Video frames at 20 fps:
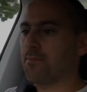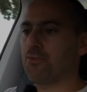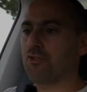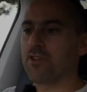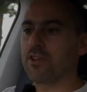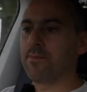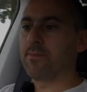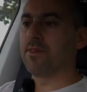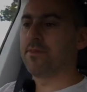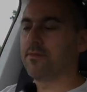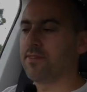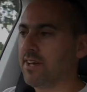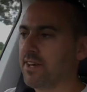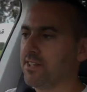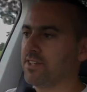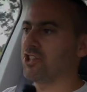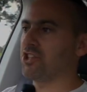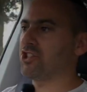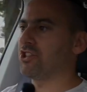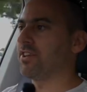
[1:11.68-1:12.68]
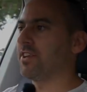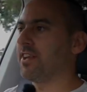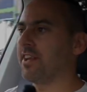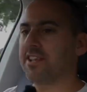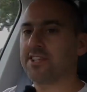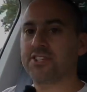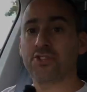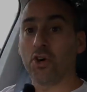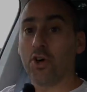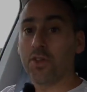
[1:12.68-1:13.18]
premium edition and
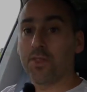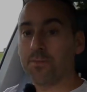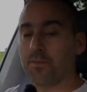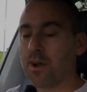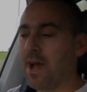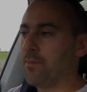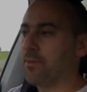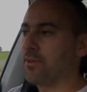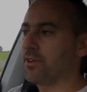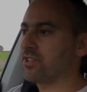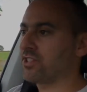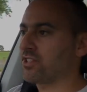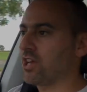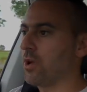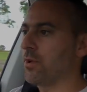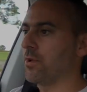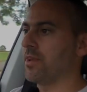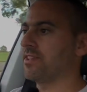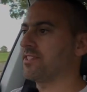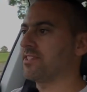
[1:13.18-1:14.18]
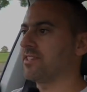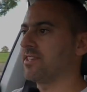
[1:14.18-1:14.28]
it's not the Brabus, so it's